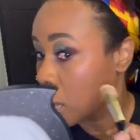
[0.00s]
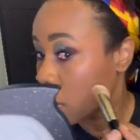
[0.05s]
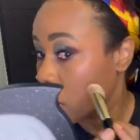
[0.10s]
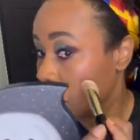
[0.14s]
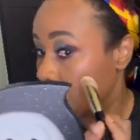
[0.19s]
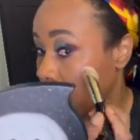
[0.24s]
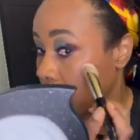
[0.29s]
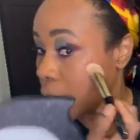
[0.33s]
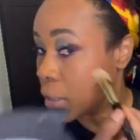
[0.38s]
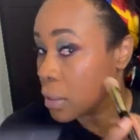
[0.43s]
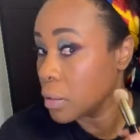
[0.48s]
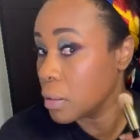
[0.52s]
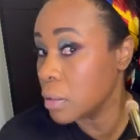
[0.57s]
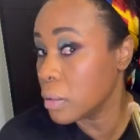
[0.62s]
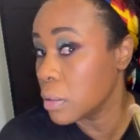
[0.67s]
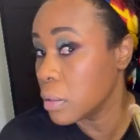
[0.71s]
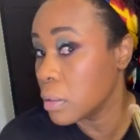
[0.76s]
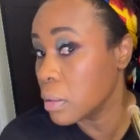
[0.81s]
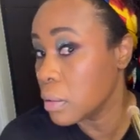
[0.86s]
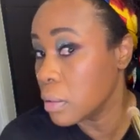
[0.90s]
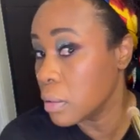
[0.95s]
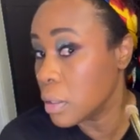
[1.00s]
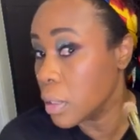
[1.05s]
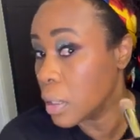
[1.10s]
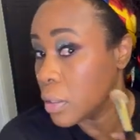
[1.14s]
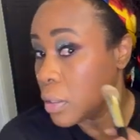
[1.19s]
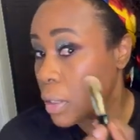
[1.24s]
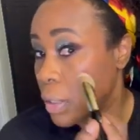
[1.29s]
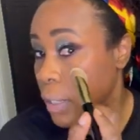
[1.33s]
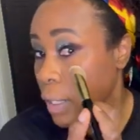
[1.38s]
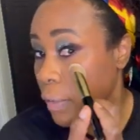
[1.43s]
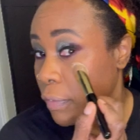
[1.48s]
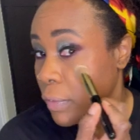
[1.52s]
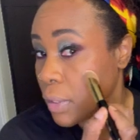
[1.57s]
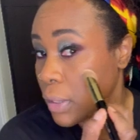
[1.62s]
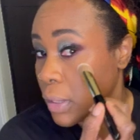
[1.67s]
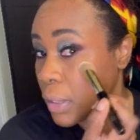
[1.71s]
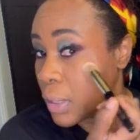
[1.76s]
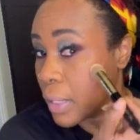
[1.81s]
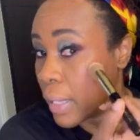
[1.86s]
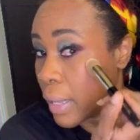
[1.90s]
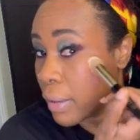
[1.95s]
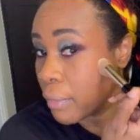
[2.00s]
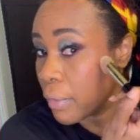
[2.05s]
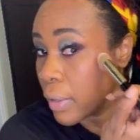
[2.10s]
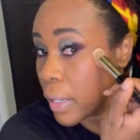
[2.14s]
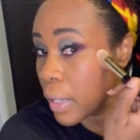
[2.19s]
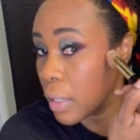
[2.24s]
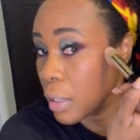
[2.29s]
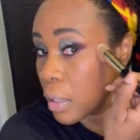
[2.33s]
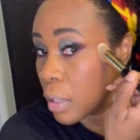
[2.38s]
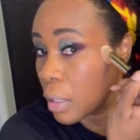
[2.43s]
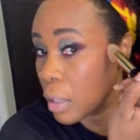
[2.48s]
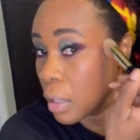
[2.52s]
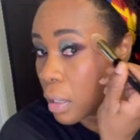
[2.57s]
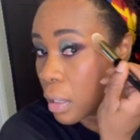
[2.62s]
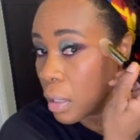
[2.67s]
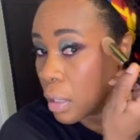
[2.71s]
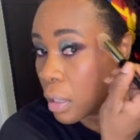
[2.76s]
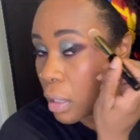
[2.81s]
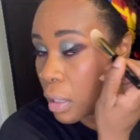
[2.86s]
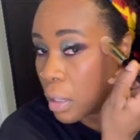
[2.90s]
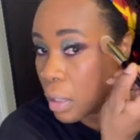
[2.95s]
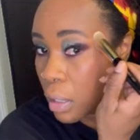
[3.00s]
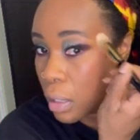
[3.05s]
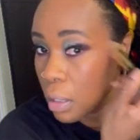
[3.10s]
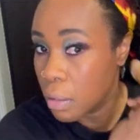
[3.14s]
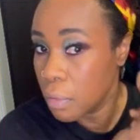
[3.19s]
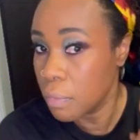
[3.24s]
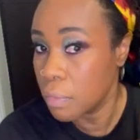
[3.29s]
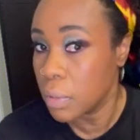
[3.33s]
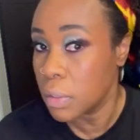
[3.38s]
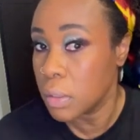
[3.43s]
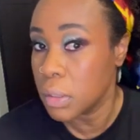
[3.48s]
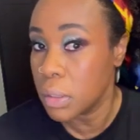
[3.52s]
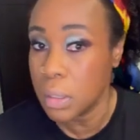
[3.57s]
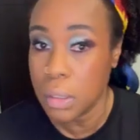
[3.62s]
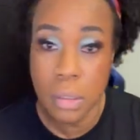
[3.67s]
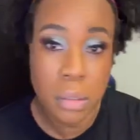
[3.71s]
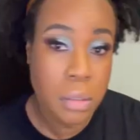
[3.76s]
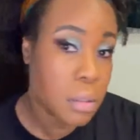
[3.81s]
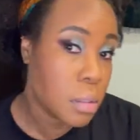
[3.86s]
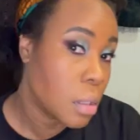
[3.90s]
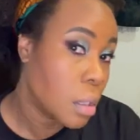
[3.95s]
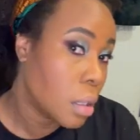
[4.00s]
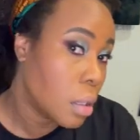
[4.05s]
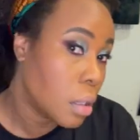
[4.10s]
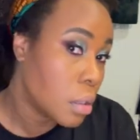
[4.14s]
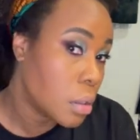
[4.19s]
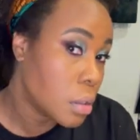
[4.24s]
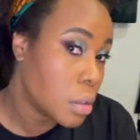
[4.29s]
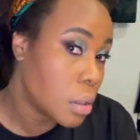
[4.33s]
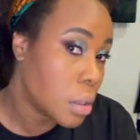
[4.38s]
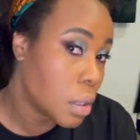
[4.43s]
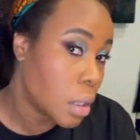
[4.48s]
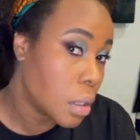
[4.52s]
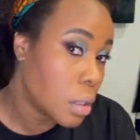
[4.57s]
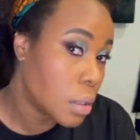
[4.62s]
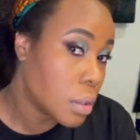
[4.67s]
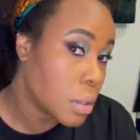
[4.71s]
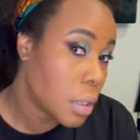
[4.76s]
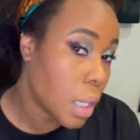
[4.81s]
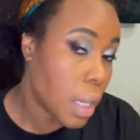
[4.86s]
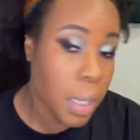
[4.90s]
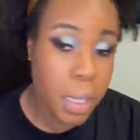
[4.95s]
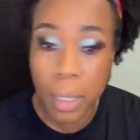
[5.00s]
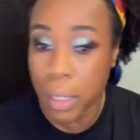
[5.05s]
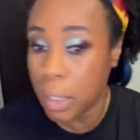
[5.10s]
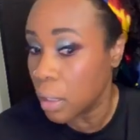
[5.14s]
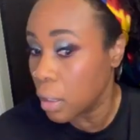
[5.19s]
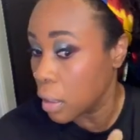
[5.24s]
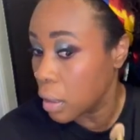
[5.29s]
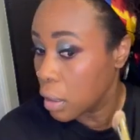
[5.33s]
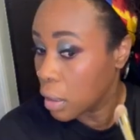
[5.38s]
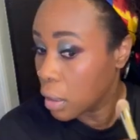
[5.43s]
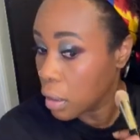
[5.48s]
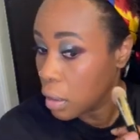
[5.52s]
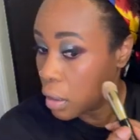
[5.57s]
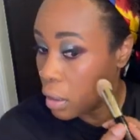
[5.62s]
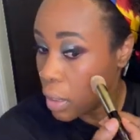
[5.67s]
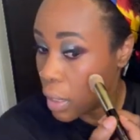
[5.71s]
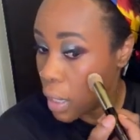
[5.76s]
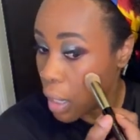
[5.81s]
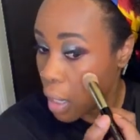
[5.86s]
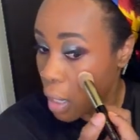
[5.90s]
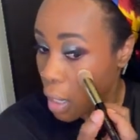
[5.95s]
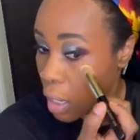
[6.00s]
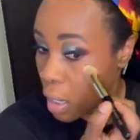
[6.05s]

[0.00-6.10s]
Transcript: So I can, yeah, you could definitely see that, right? Versus the other side. Yeah.